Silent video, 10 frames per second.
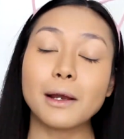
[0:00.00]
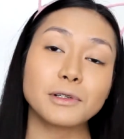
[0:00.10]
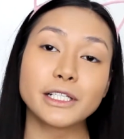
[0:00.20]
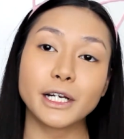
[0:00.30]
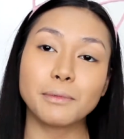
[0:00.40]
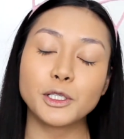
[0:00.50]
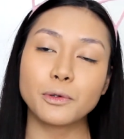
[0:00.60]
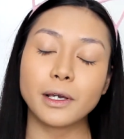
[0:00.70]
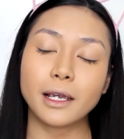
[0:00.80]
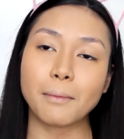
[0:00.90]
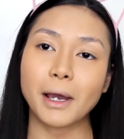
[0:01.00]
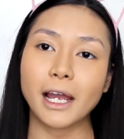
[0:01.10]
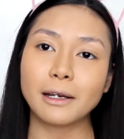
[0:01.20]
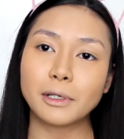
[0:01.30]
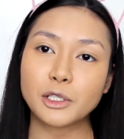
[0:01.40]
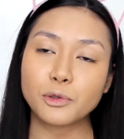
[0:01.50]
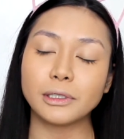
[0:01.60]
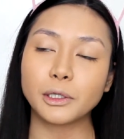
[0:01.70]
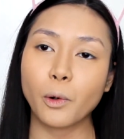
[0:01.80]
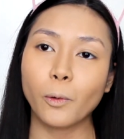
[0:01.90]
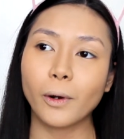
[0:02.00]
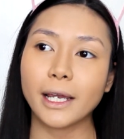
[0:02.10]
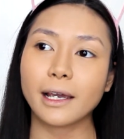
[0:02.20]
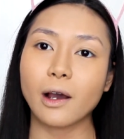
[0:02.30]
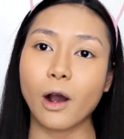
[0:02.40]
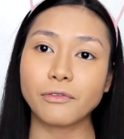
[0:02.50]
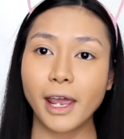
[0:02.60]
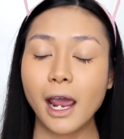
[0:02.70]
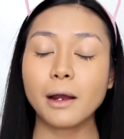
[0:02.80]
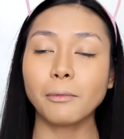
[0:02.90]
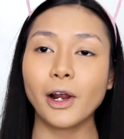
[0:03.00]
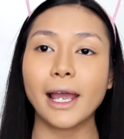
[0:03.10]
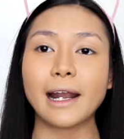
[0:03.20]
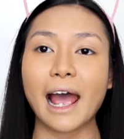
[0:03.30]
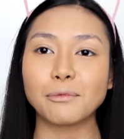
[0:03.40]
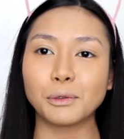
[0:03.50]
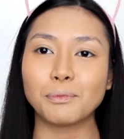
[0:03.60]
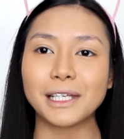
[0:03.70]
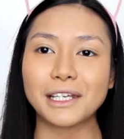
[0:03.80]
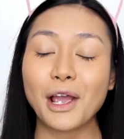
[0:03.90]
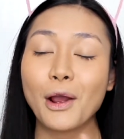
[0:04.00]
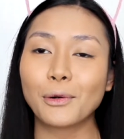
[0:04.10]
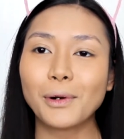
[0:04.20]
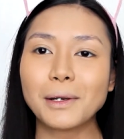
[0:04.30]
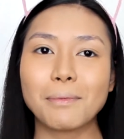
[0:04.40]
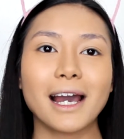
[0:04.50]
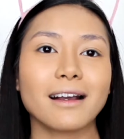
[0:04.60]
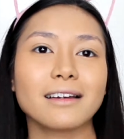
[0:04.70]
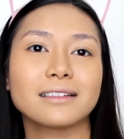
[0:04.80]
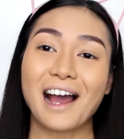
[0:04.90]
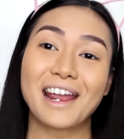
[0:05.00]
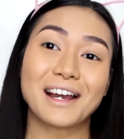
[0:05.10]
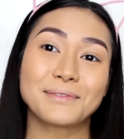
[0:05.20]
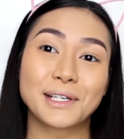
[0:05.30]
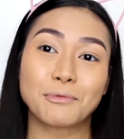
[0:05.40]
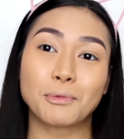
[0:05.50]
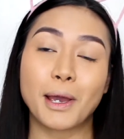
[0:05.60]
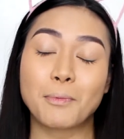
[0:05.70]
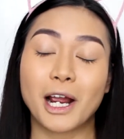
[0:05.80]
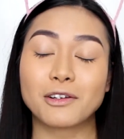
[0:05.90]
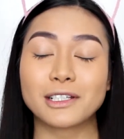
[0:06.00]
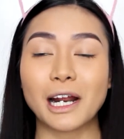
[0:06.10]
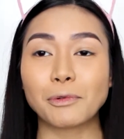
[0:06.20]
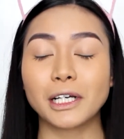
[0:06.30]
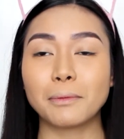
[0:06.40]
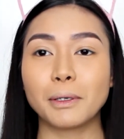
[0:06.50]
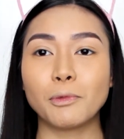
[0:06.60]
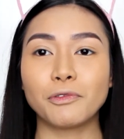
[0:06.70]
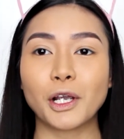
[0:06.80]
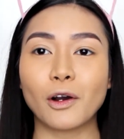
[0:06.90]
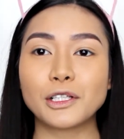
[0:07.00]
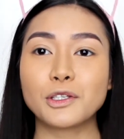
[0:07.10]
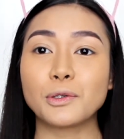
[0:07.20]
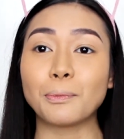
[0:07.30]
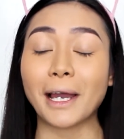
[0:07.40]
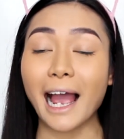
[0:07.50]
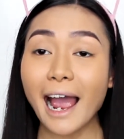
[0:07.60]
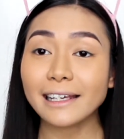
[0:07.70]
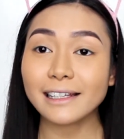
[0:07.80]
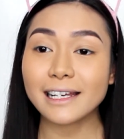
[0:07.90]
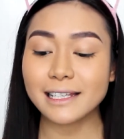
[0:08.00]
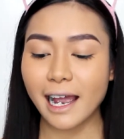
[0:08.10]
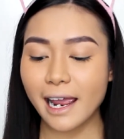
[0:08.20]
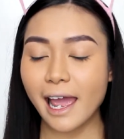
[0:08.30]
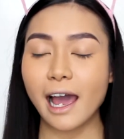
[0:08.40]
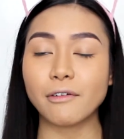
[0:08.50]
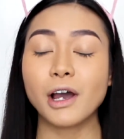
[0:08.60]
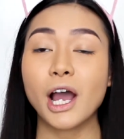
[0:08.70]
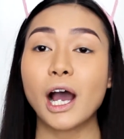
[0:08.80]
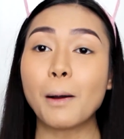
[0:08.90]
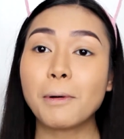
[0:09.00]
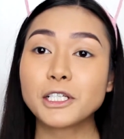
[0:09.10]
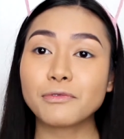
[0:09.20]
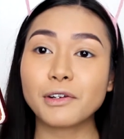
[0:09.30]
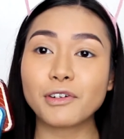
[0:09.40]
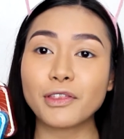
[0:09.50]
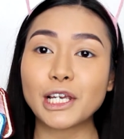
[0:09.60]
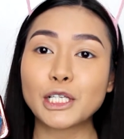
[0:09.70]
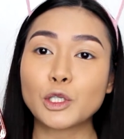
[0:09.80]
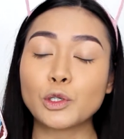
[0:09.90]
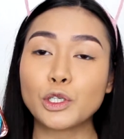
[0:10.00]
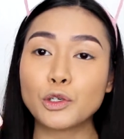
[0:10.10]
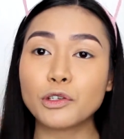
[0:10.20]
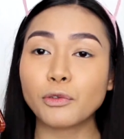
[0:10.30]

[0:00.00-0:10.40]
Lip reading: now I'm just gonna be doing my eyebrows real quick off camera, and I will be right back. I am done with my brows, so now we're gonna be moving on to my eyelids. I have a bunch of different things to choose